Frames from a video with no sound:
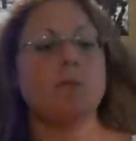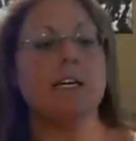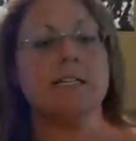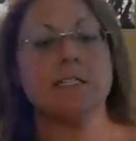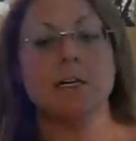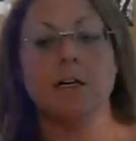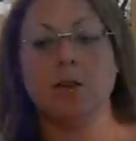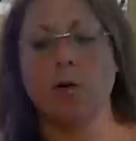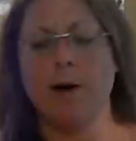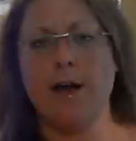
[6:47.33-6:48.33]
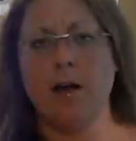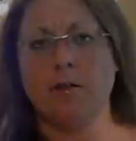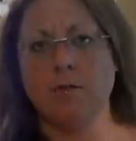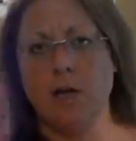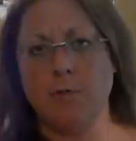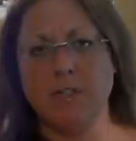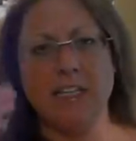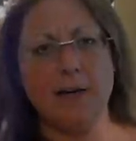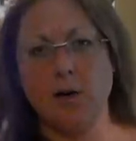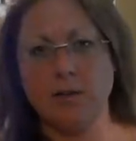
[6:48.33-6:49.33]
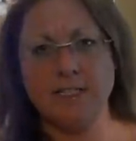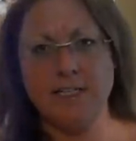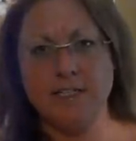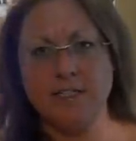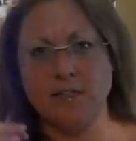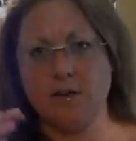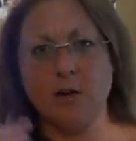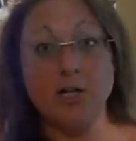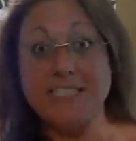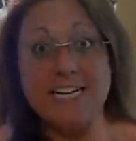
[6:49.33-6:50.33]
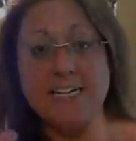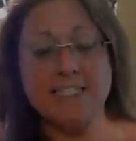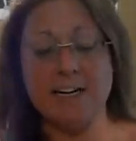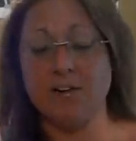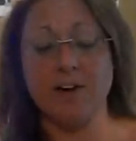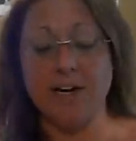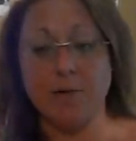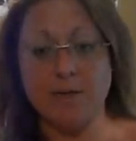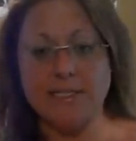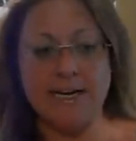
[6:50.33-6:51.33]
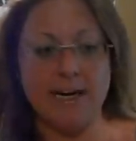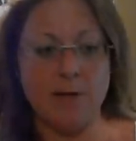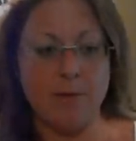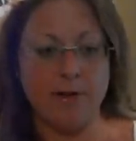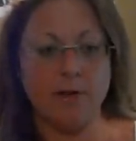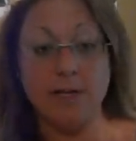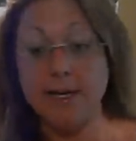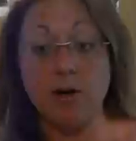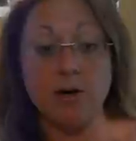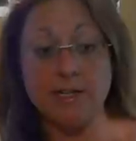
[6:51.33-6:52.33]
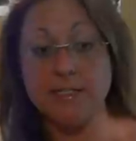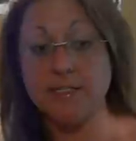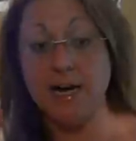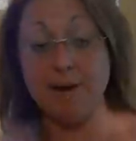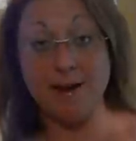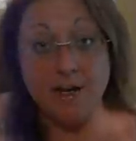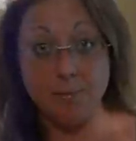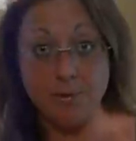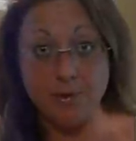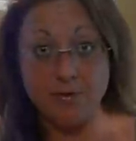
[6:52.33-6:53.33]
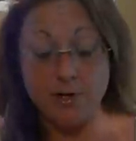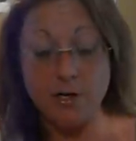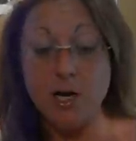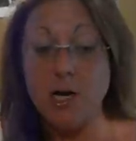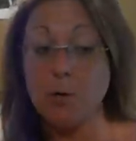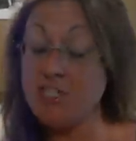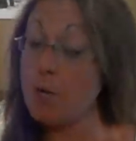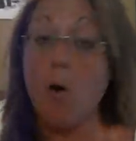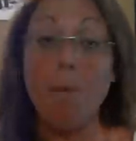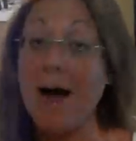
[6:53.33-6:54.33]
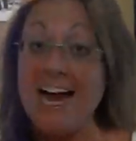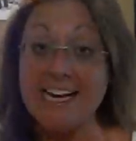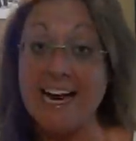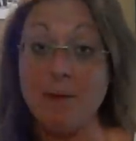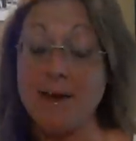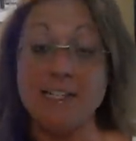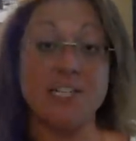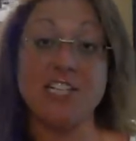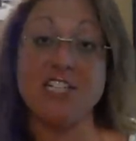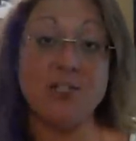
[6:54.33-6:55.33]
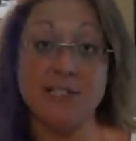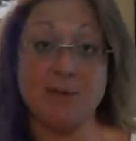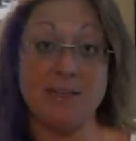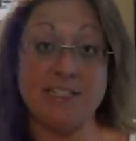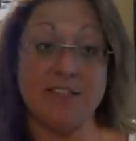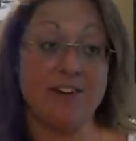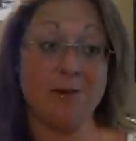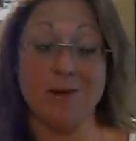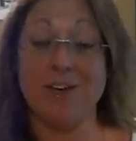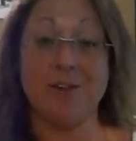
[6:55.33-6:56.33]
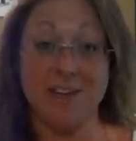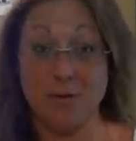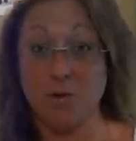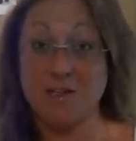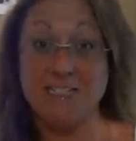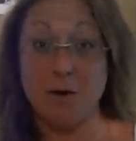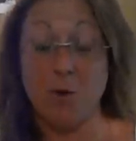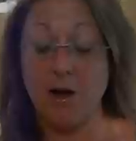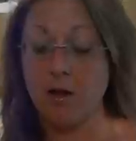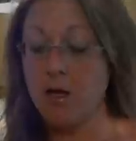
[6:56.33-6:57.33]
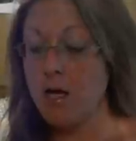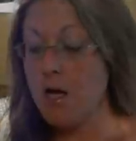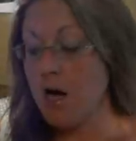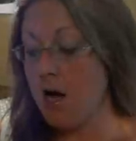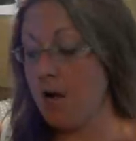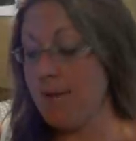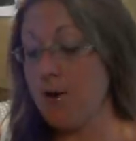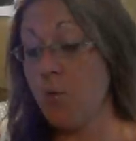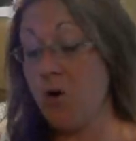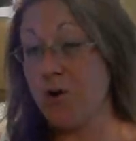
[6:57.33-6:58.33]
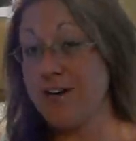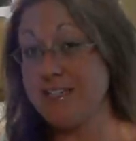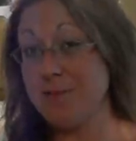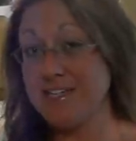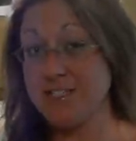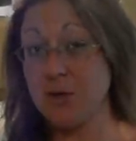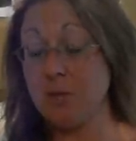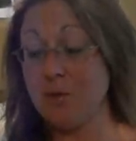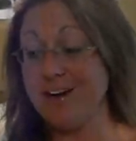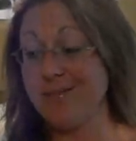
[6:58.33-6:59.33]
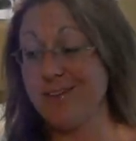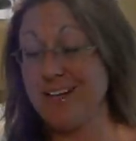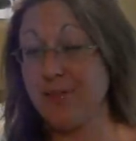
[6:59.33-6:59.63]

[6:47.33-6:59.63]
It's the L'Oreal Clean Artist, or Artiste, I don't know how you want to say it, but the Clean Artist eye makeup remover, which I won't buy again because it's just too expensive and I really don't think it works that well. I know Walgreens makes their own brand for like